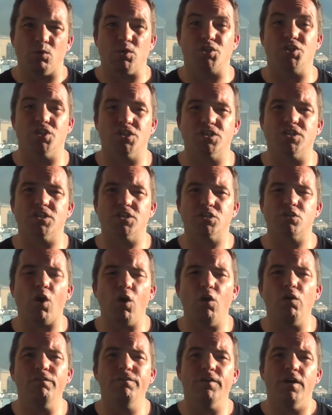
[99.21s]
which is to
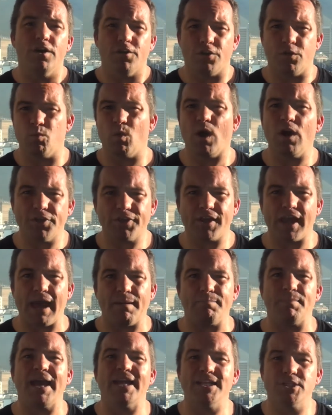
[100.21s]
solve the wealth
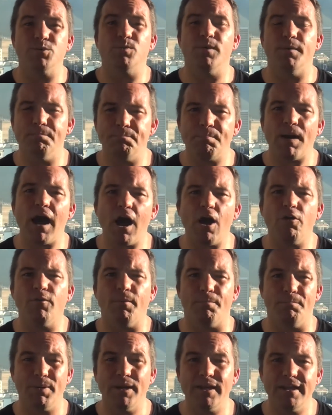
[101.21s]
gap and to
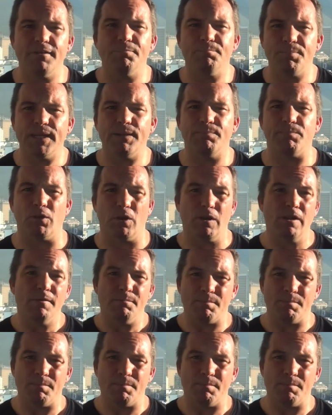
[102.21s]
empower a billion people